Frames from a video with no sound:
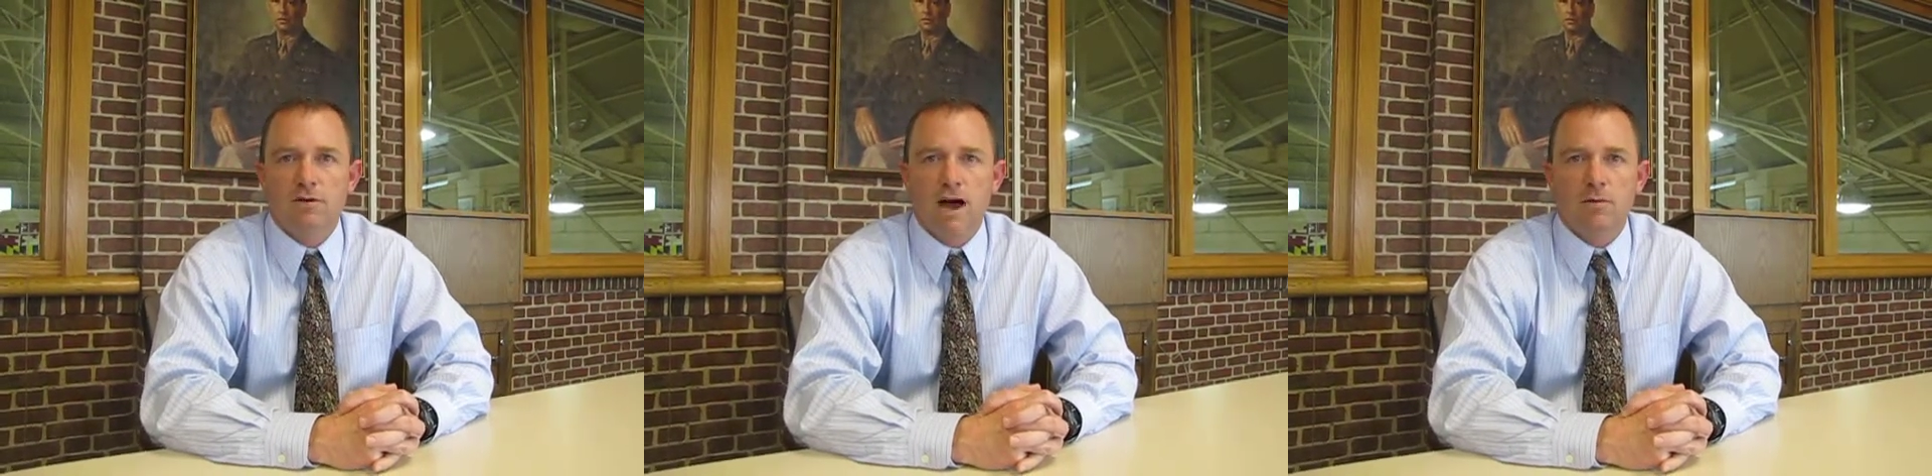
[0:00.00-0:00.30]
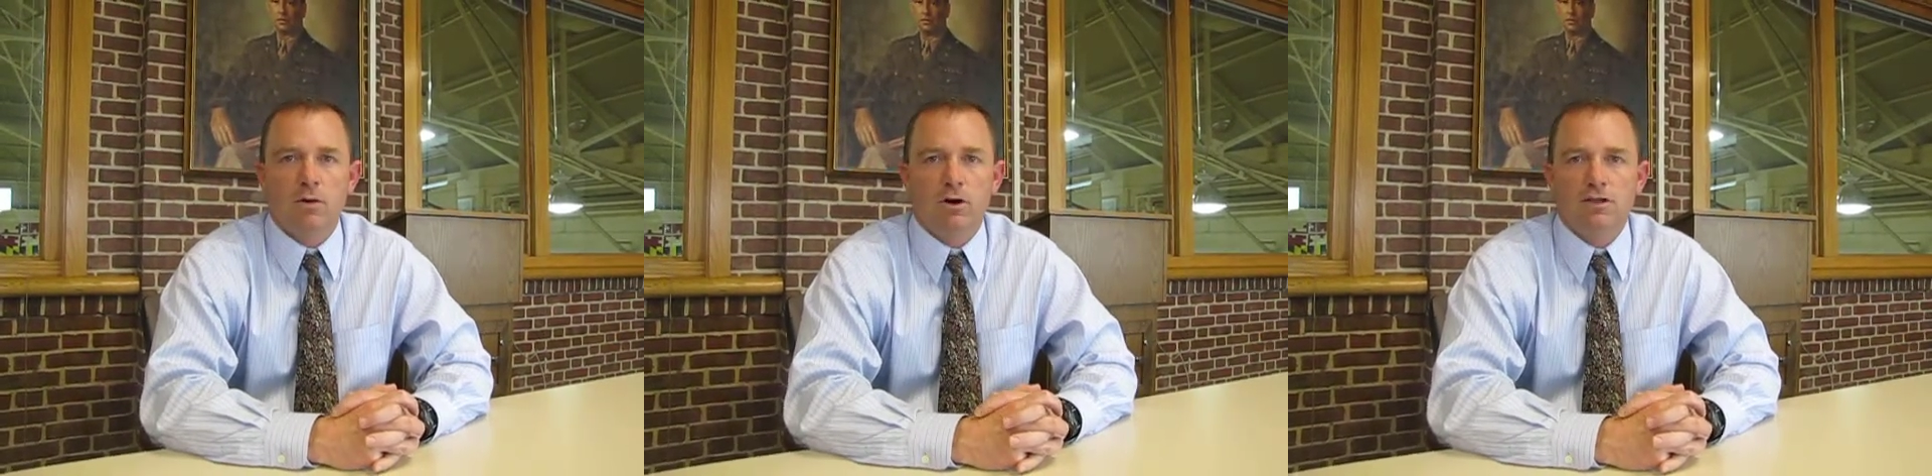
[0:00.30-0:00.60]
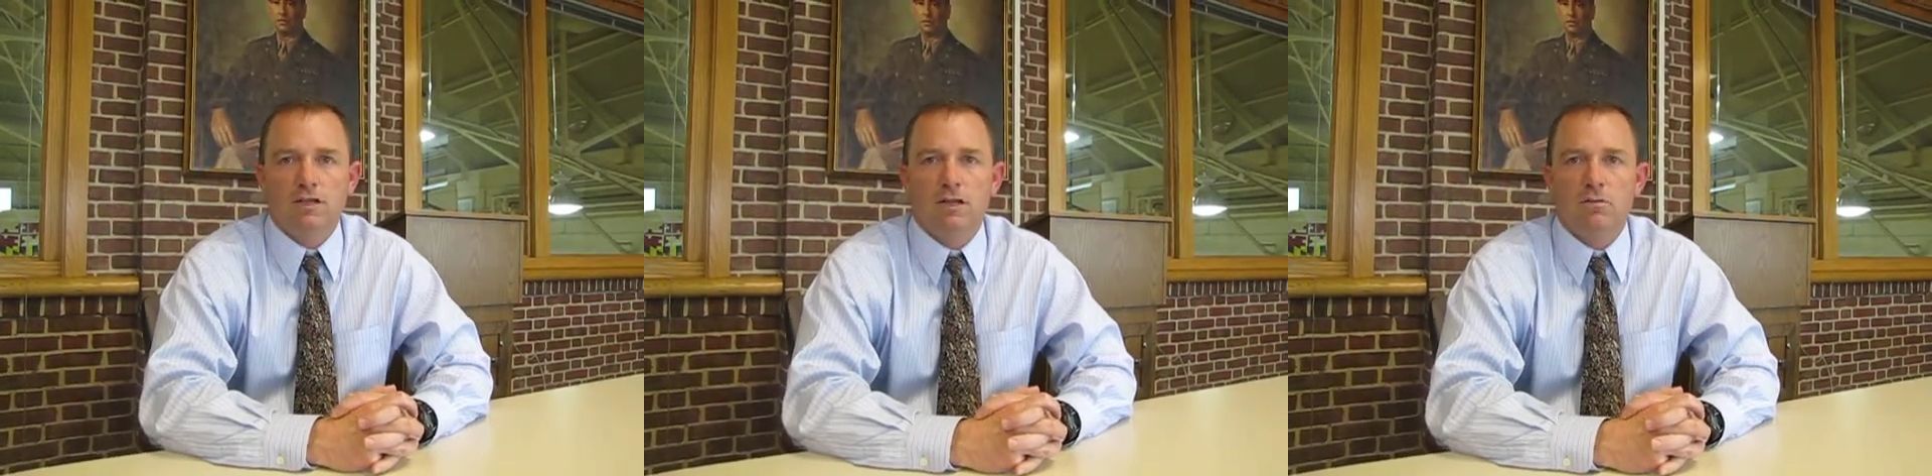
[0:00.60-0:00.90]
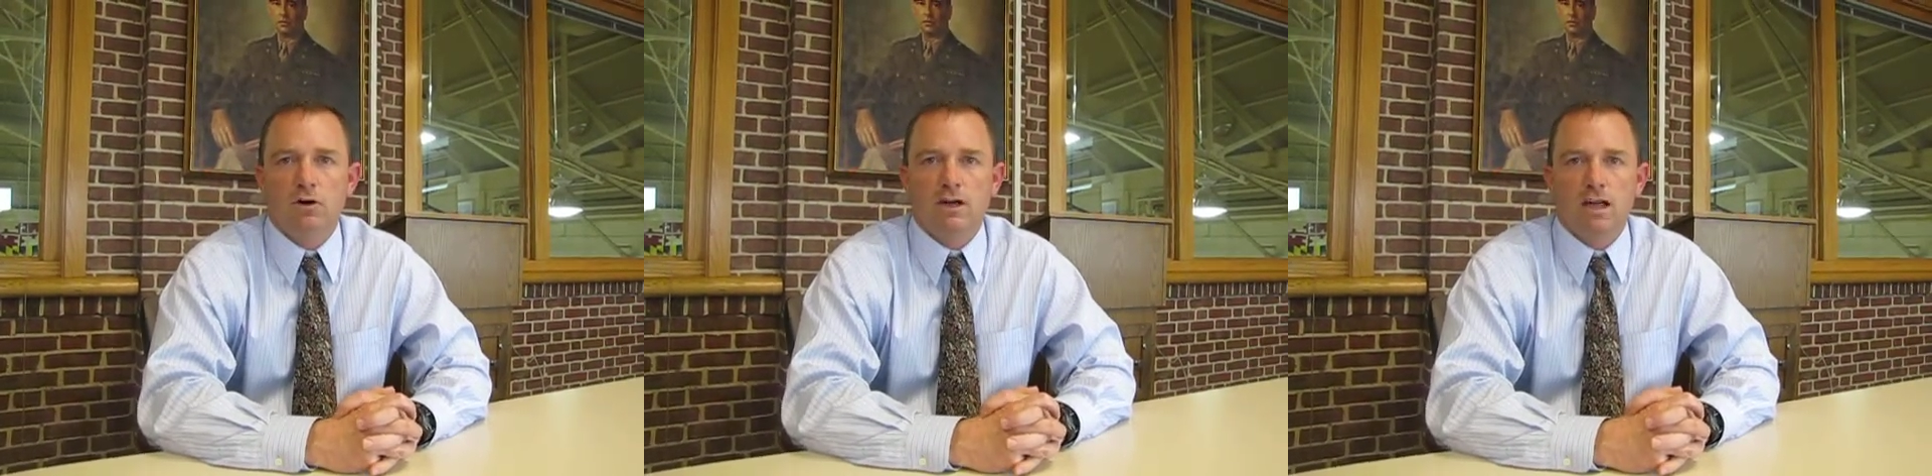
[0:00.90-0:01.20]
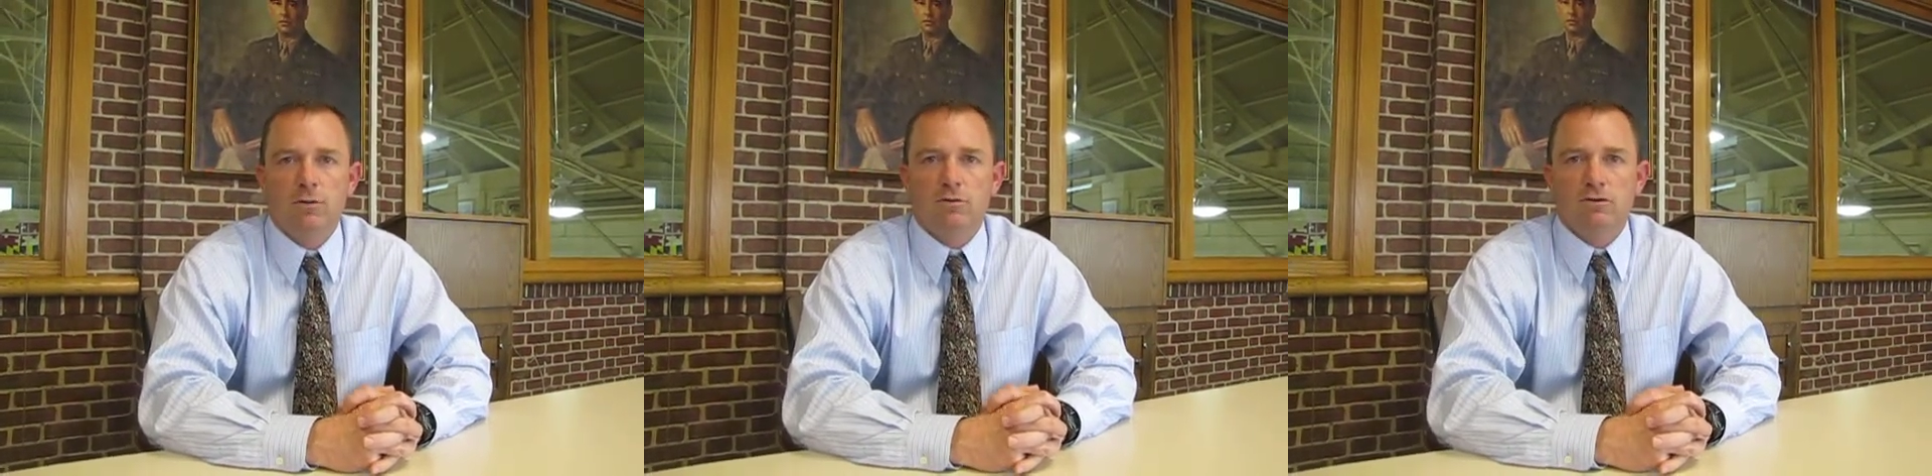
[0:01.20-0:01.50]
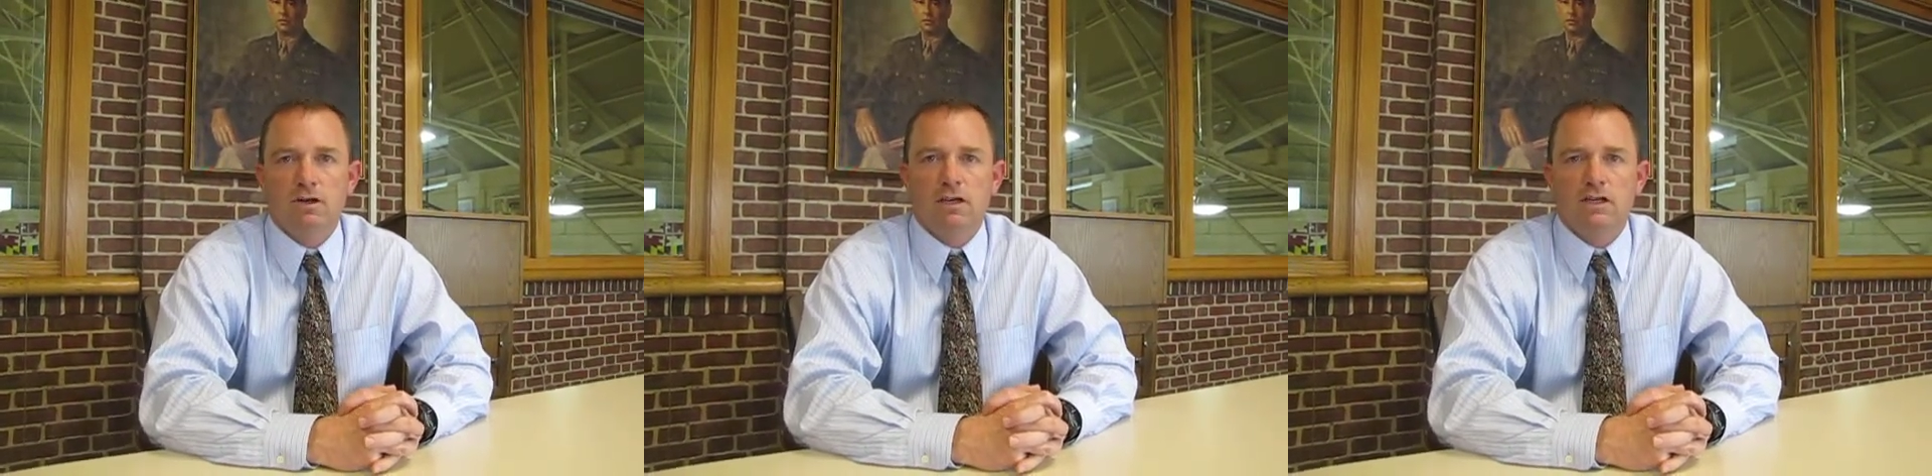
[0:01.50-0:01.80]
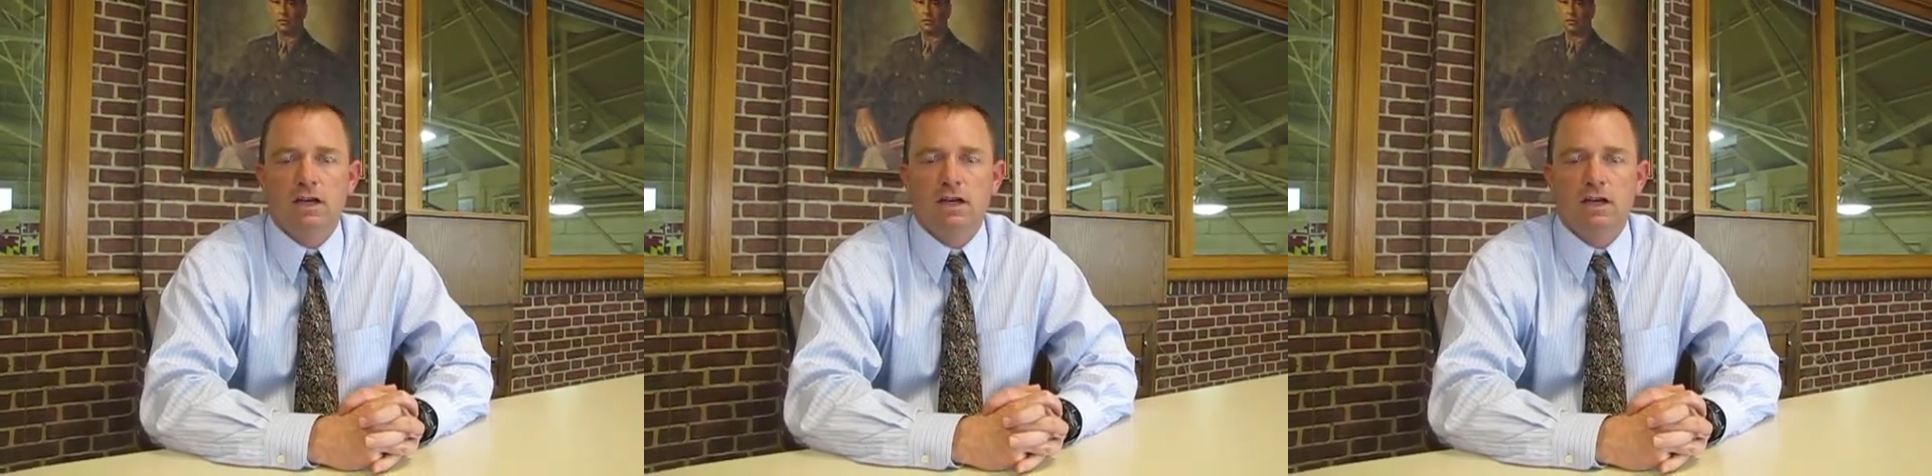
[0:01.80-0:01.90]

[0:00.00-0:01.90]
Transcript: vibe on our team, great chemistry,